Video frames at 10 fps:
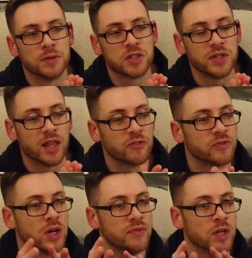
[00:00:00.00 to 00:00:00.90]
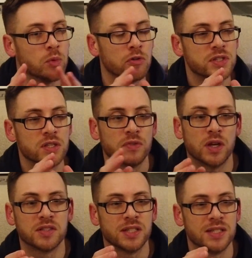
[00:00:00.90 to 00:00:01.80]
So yeah, 5-year warranty
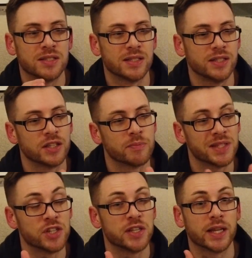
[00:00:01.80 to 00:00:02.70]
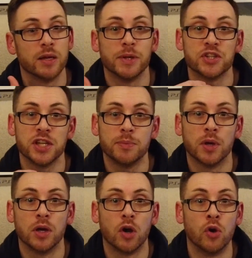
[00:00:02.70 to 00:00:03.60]
versus you can potentially get it a bit
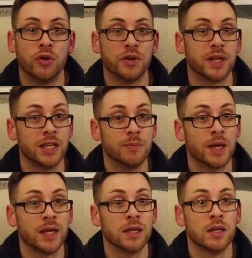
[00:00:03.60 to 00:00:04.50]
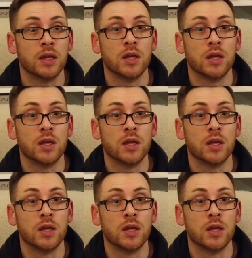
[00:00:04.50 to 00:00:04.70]
cheaper on eBay.